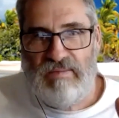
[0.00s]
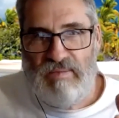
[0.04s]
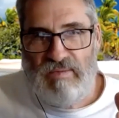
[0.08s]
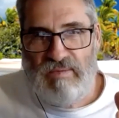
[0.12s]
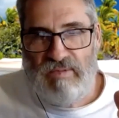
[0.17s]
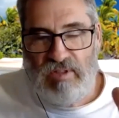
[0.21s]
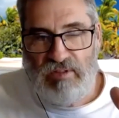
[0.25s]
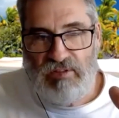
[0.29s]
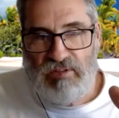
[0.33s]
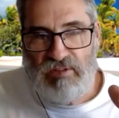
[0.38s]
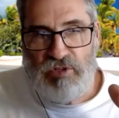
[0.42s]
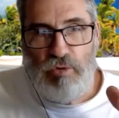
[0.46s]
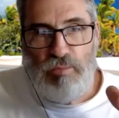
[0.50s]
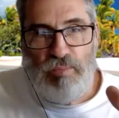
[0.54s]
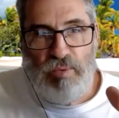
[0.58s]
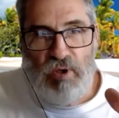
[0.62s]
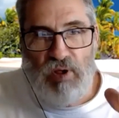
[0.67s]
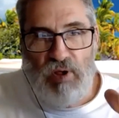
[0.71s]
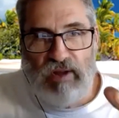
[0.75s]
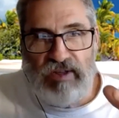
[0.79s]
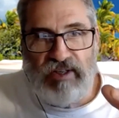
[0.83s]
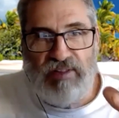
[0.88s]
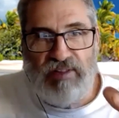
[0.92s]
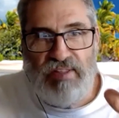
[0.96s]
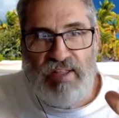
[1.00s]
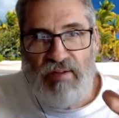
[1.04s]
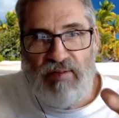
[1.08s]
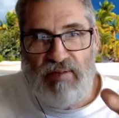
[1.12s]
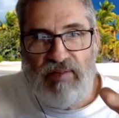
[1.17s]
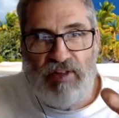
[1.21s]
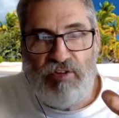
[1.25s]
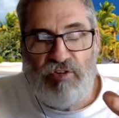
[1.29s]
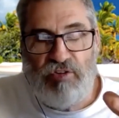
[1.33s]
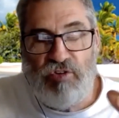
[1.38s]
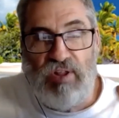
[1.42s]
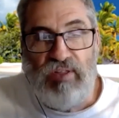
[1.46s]
The 2 birds are there in
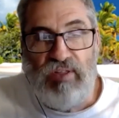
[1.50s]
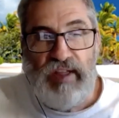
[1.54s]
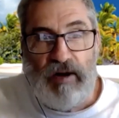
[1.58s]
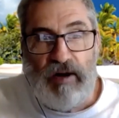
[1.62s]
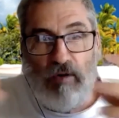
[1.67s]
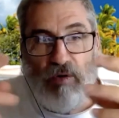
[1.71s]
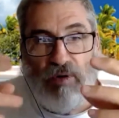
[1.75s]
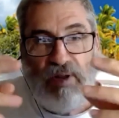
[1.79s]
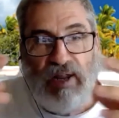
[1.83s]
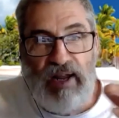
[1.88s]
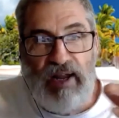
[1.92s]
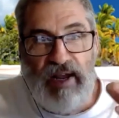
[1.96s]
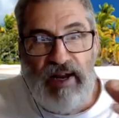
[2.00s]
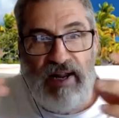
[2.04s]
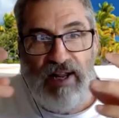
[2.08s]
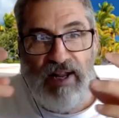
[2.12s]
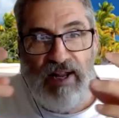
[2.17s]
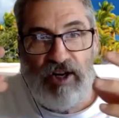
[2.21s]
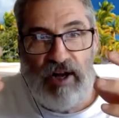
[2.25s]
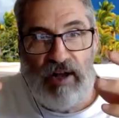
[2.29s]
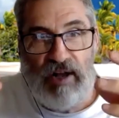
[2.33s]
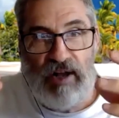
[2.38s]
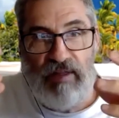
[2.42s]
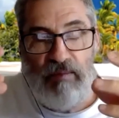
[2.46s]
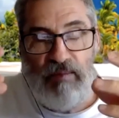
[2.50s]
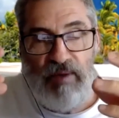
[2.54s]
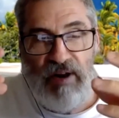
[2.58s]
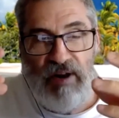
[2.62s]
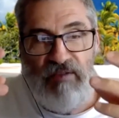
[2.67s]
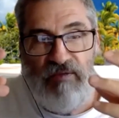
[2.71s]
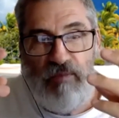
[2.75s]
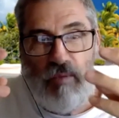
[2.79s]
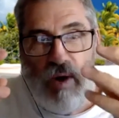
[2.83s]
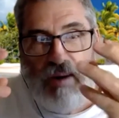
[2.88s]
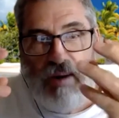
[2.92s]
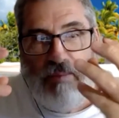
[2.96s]
the tree. They're looking at each other. But
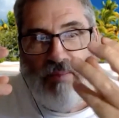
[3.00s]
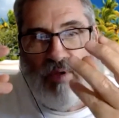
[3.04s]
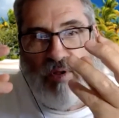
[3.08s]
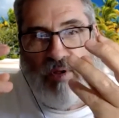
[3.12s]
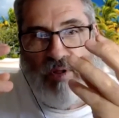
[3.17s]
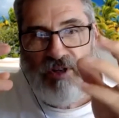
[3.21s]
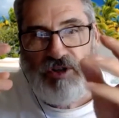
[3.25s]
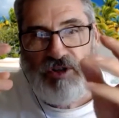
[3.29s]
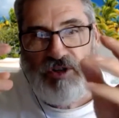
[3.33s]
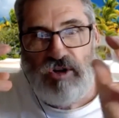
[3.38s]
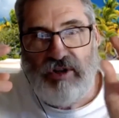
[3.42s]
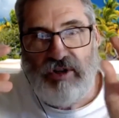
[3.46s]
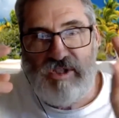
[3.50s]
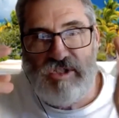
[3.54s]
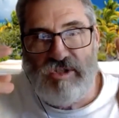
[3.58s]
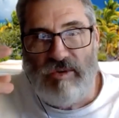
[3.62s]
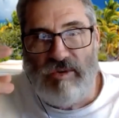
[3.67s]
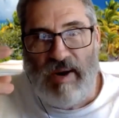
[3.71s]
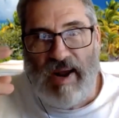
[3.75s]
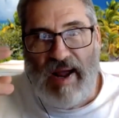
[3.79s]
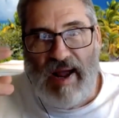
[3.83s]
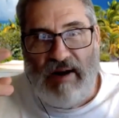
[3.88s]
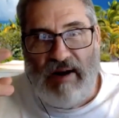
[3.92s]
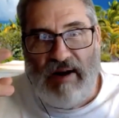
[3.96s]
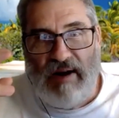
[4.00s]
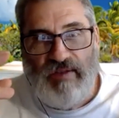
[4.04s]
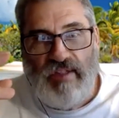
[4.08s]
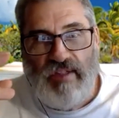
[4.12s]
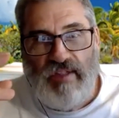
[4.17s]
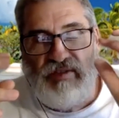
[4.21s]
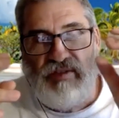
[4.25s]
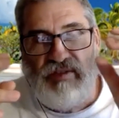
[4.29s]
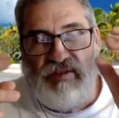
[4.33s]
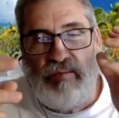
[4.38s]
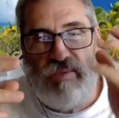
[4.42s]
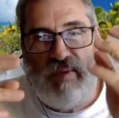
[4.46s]
if one bird turns around,
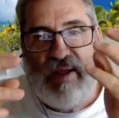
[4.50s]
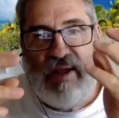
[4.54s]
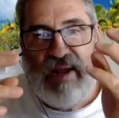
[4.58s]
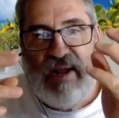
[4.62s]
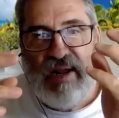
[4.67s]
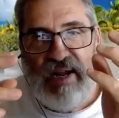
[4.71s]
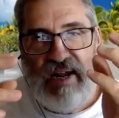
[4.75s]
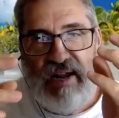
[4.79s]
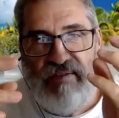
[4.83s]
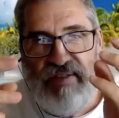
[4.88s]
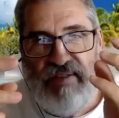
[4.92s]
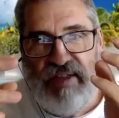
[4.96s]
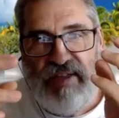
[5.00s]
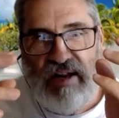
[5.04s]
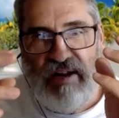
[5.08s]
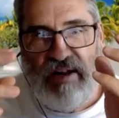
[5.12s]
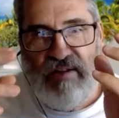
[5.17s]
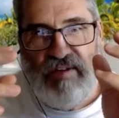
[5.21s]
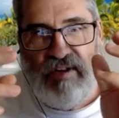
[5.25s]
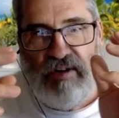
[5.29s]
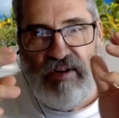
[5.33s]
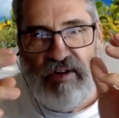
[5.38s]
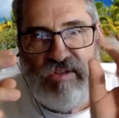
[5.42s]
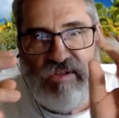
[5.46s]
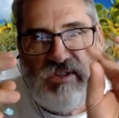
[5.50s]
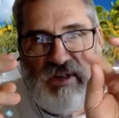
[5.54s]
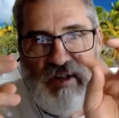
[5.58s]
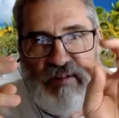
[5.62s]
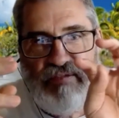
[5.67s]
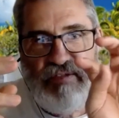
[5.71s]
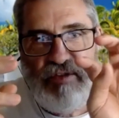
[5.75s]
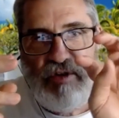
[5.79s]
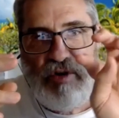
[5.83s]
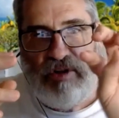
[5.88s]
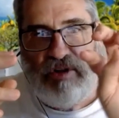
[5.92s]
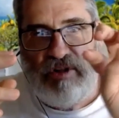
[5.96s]
if the individual
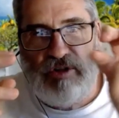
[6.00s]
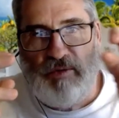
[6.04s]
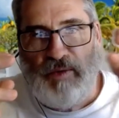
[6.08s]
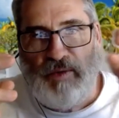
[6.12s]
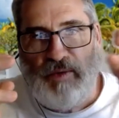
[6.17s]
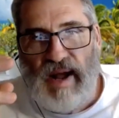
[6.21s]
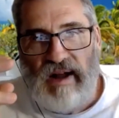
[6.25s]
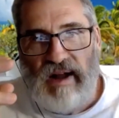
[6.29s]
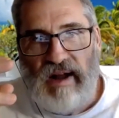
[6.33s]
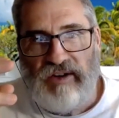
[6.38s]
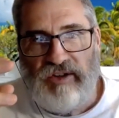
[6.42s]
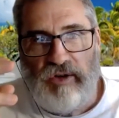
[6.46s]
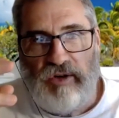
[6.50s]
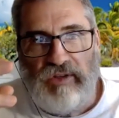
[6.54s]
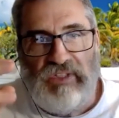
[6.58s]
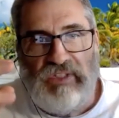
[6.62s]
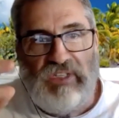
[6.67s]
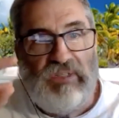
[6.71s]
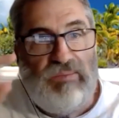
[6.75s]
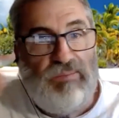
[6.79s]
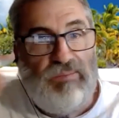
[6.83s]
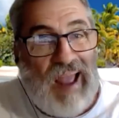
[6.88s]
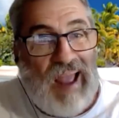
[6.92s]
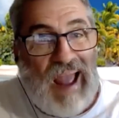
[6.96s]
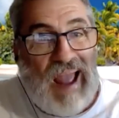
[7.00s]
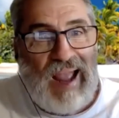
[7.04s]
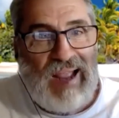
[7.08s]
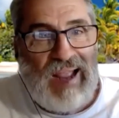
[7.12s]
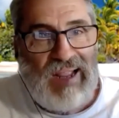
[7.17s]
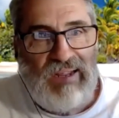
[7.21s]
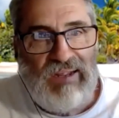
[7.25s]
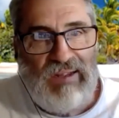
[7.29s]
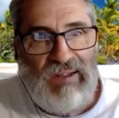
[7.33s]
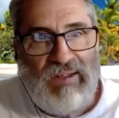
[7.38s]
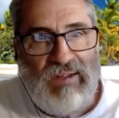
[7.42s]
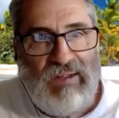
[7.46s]
self turns around, turns his back
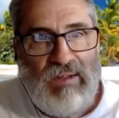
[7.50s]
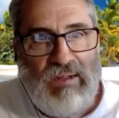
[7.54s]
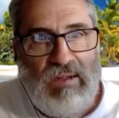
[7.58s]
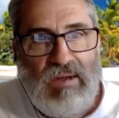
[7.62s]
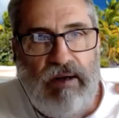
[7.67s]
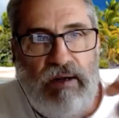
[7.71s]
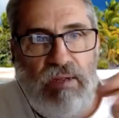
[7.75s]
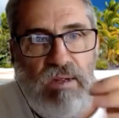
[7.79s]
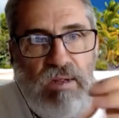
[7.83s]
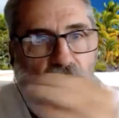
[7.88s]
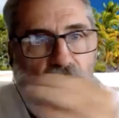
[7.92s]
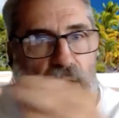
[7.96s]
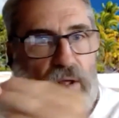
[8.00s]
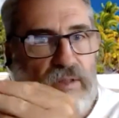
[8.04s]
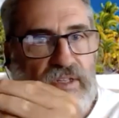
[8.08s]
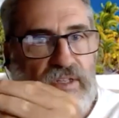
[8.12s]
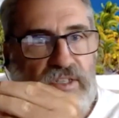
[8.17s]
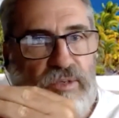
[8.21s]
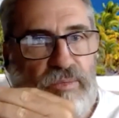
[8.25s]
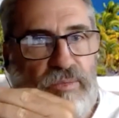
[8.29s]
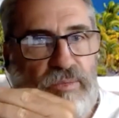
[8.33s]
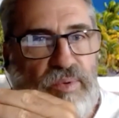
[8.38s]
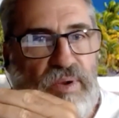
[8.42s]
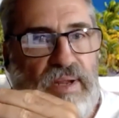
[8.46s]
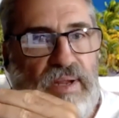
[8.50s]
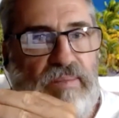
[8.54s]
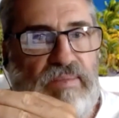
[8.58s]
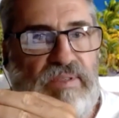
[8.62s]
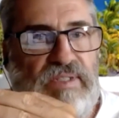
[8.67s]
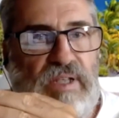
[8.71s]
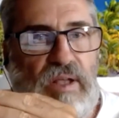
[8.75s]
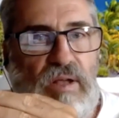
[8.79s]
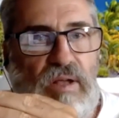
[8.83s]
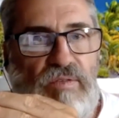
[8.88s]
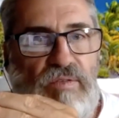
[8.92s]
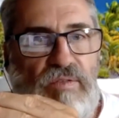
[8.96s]
on the Supreme
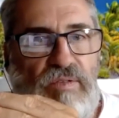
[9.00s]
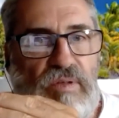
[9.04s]
Self,